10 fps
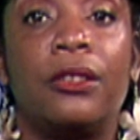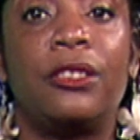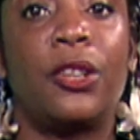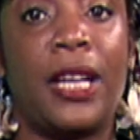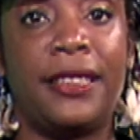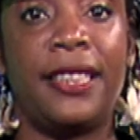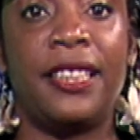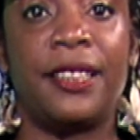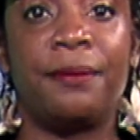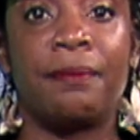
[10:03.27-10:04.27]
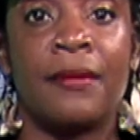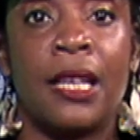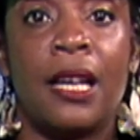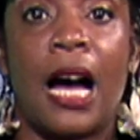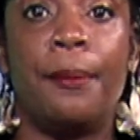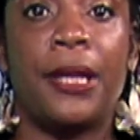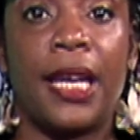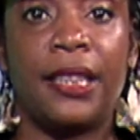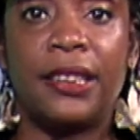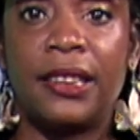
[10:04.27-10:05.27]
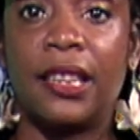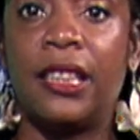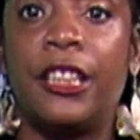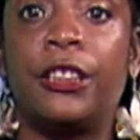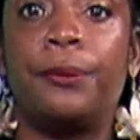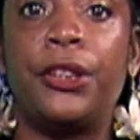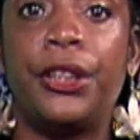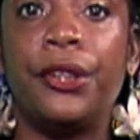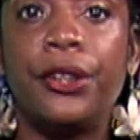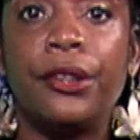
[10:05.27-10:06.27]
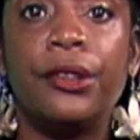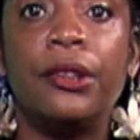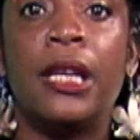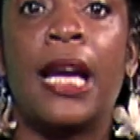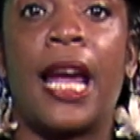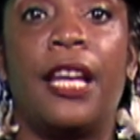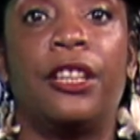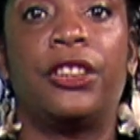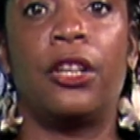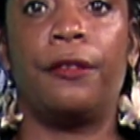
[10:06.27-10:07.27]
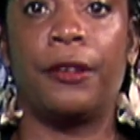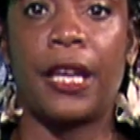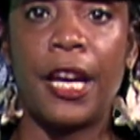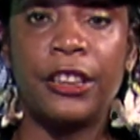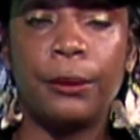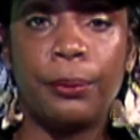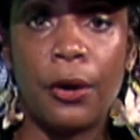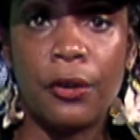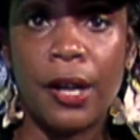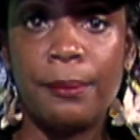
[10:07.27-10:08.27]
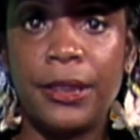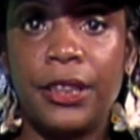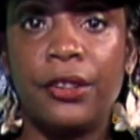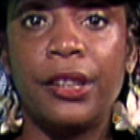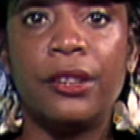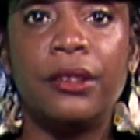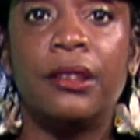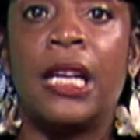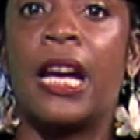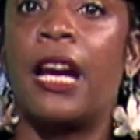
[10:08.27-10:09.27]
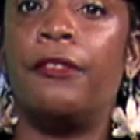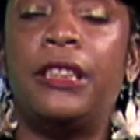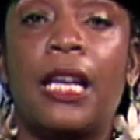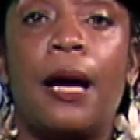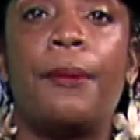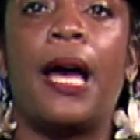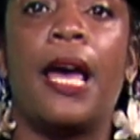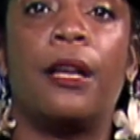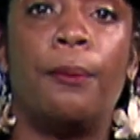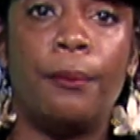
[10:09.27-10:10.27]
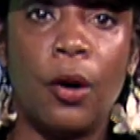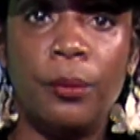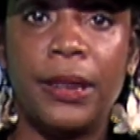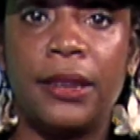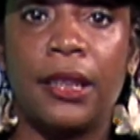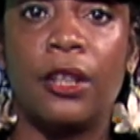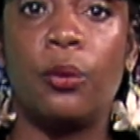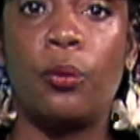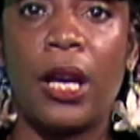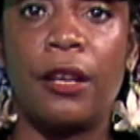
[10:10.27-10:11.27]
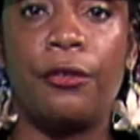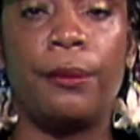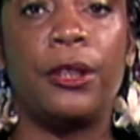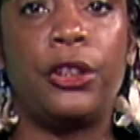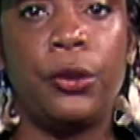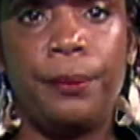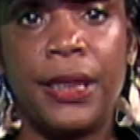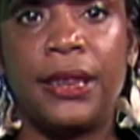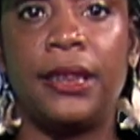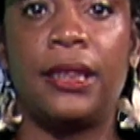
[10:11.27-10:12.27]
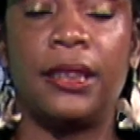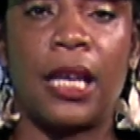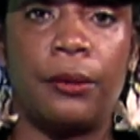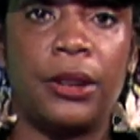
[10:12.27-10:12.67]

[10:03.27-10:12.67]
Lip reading: So I did. I began to study his material and the certification program material every time I had a moment to get away from the two businesses I was